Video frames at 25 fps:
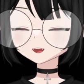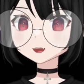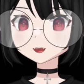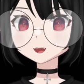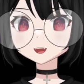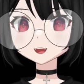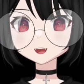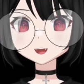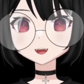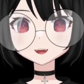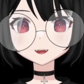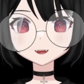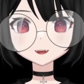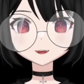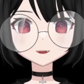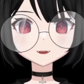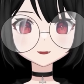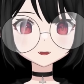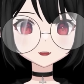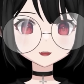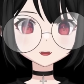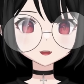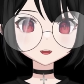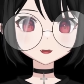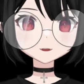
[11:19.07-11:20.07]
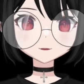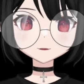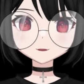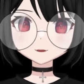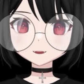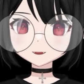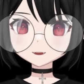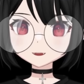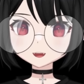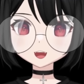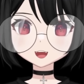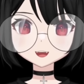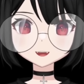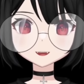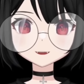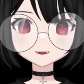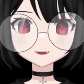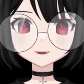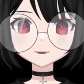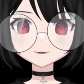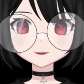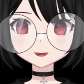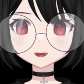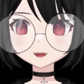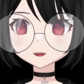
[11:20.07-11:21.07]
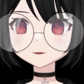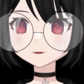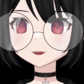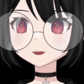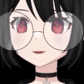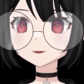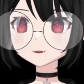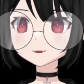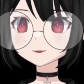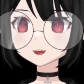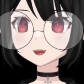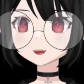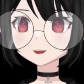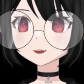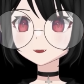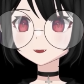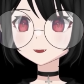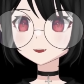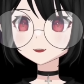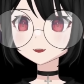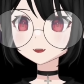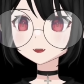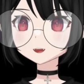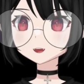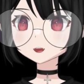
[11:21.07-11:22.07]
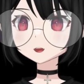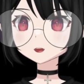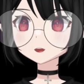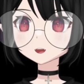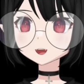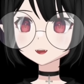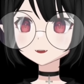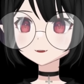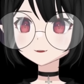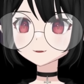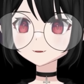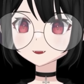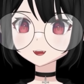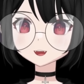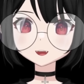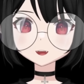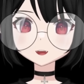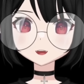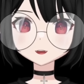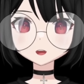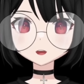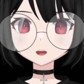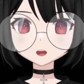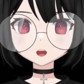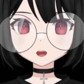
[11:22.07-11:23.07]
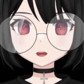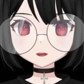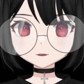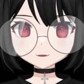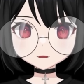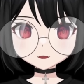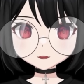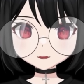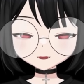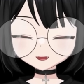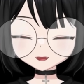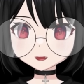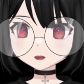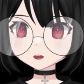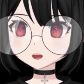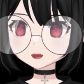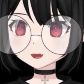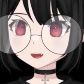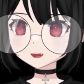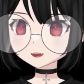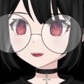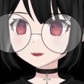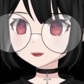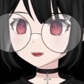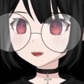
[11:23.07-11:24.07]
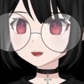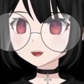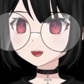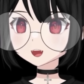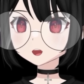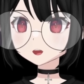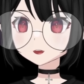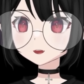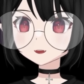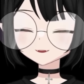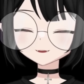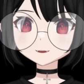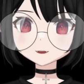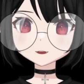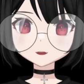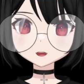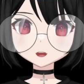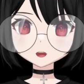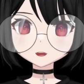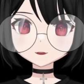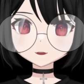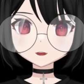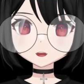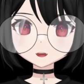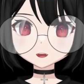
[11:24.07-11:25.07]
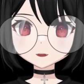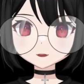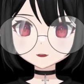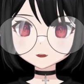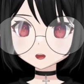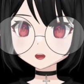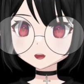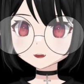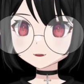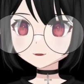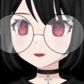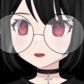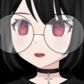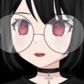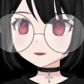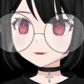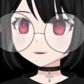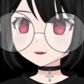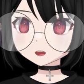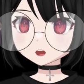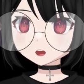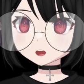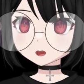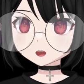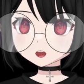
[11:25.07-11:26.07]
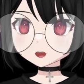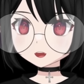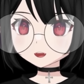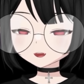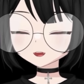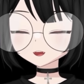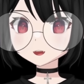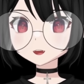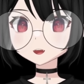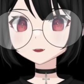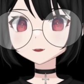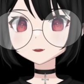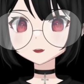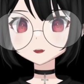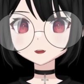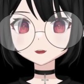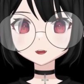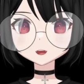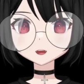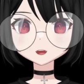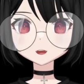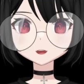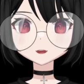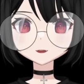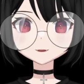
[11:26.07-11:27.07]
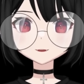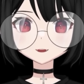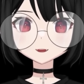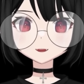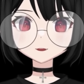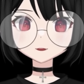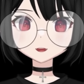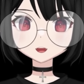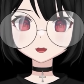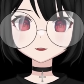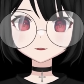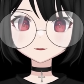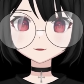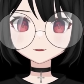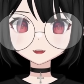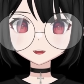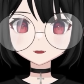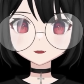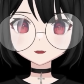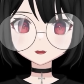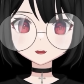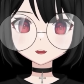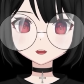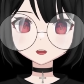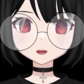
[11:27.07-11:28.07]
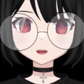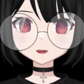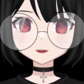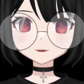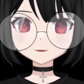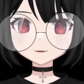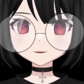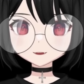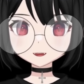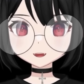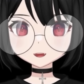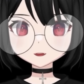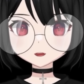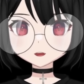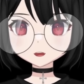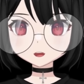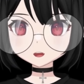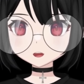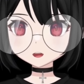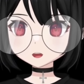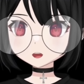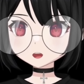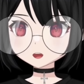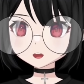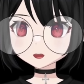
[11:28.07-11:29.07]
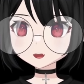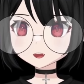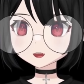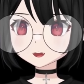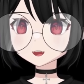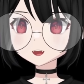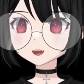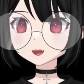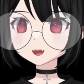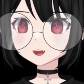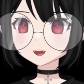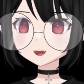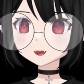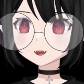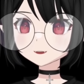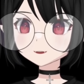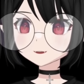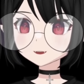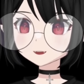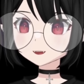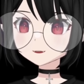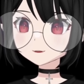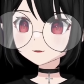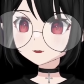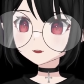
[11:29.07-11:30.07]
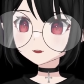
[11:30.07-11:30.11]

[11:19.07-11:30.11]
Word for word: and in their kindness, they have extended my signed poster campaign. I released this poster about two weeks ago to celebrate two years since my VTuber debut. And yes, you can